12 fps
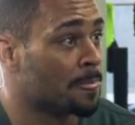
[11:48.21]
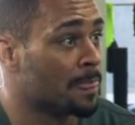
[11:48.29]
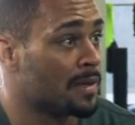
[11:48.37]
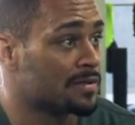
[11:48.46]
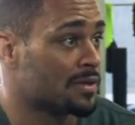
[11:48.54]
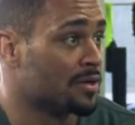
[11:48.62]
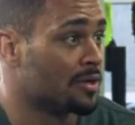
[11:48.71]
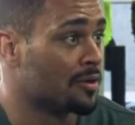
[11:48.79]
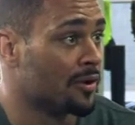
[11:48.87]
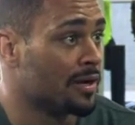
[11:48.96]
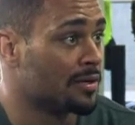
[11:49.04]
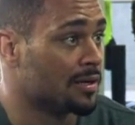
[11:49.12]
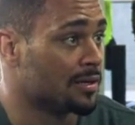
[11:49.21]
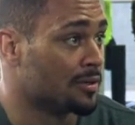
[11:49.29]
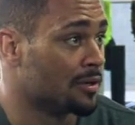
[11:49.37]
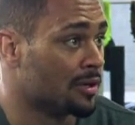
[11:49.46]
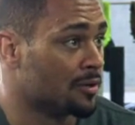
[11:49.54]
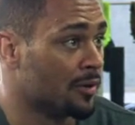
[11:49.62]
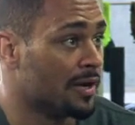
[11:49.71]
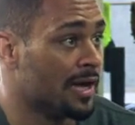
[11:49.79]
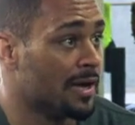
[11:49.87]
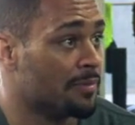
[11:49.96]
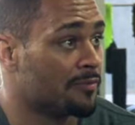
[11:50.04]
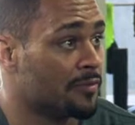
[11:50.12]
That's all you're creating, a great
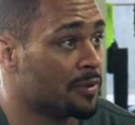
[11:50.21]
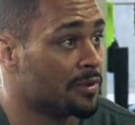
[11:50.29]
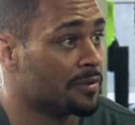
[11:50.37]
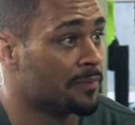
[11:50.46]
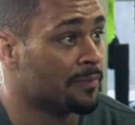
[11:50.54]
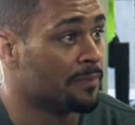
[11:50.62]
habit for you.